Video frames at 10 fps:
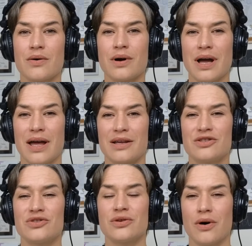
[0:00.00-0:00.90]
Okay,
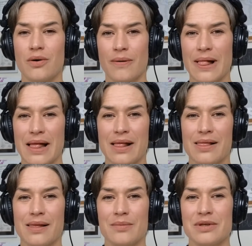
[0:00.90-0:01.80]
so
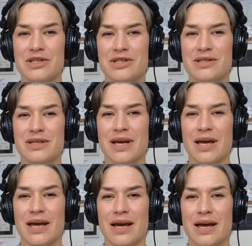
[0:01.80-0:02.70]
let me just
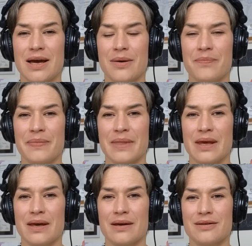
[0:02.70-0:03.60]
um,
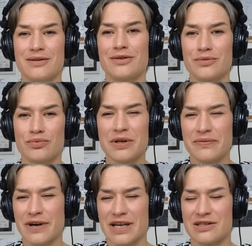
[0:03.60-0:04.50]

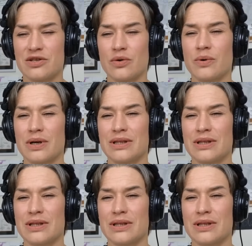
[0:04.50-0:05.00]
rephrase. So,